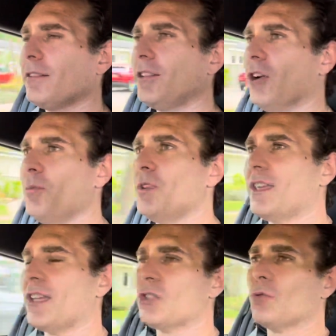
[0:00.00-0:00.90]

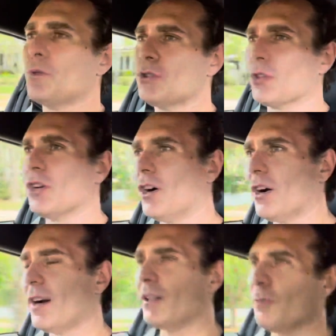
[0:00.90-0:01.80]
communication with the
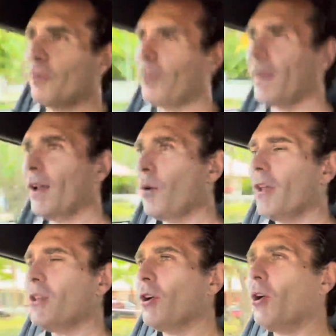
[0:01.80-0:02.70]
car, and you feel where
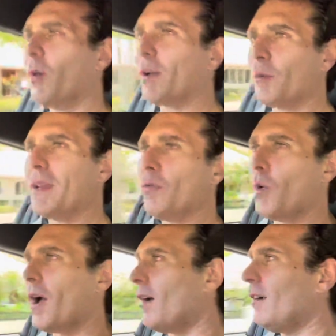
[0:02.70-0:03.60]
you're going really
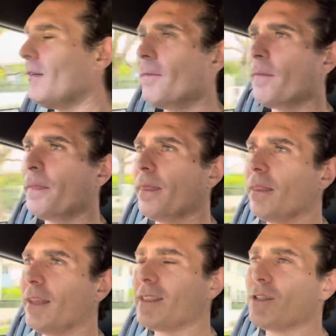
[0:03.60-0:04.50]
well.
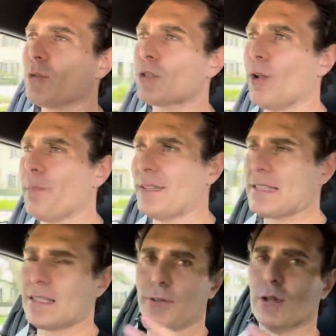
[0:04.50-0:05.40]
There's no
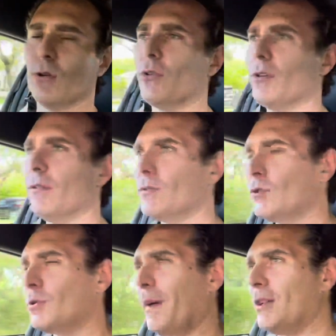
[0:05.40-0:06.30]
sloppiness, even though the
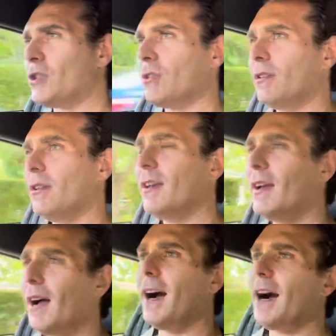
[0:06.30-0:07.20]
suspension
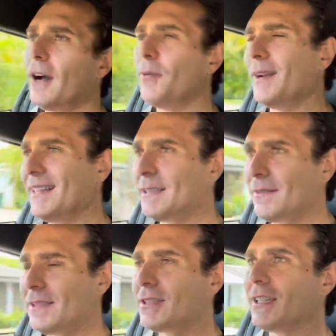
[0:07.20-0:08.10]
are
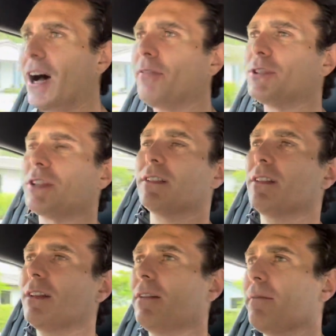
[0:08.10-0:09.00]
relatively soft.
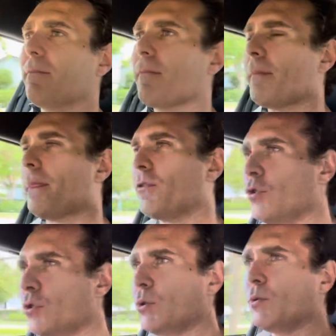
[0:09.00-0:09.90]

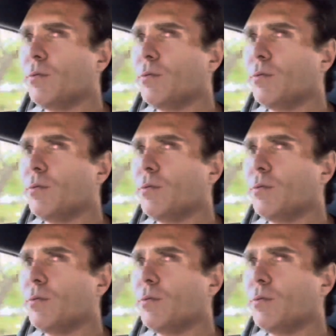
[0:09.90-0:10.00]
You do